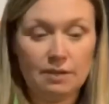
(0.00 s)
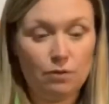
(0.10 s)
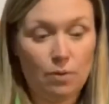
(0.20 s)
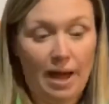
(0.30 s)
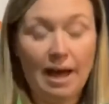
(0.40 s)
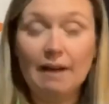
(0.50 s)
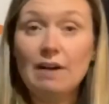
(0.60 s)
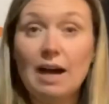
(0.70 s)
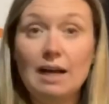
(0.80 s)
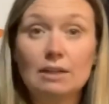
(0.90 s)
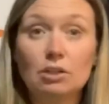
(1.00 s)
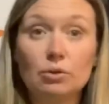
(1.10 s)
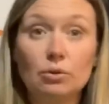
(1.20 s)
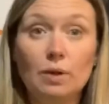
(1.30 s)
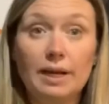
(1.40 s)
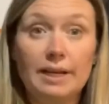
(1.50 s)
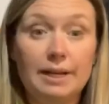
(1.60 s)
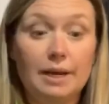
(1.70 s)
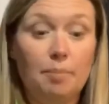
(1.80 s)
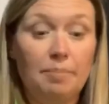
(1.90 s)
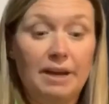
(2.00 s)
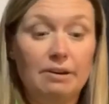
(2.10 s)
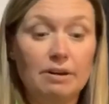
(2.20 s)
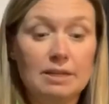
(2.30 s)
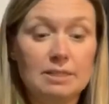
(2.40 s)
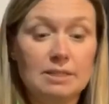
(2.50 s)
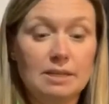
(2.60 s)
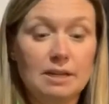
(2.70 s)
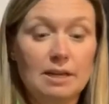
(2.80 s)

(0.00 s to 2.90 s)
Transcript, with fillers: If you have hot glue and a parent